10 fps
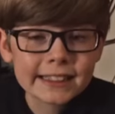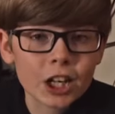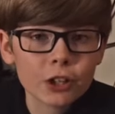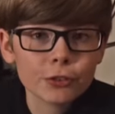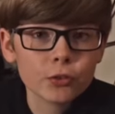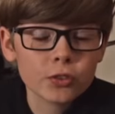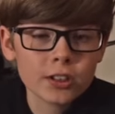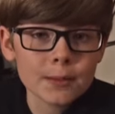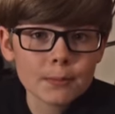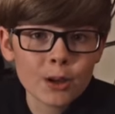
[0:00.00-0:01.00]
Now if you've
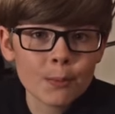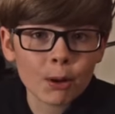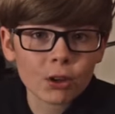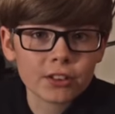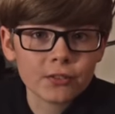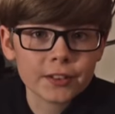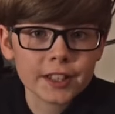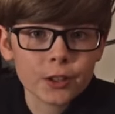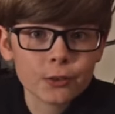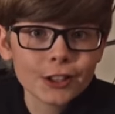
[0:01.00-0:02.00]
seen my unboxing
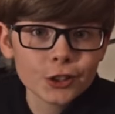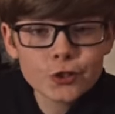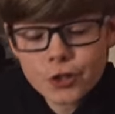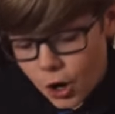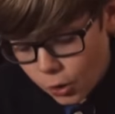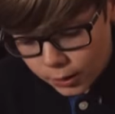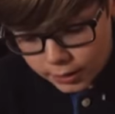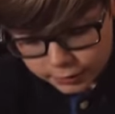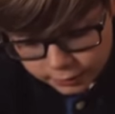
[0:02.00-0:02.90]
video, then you know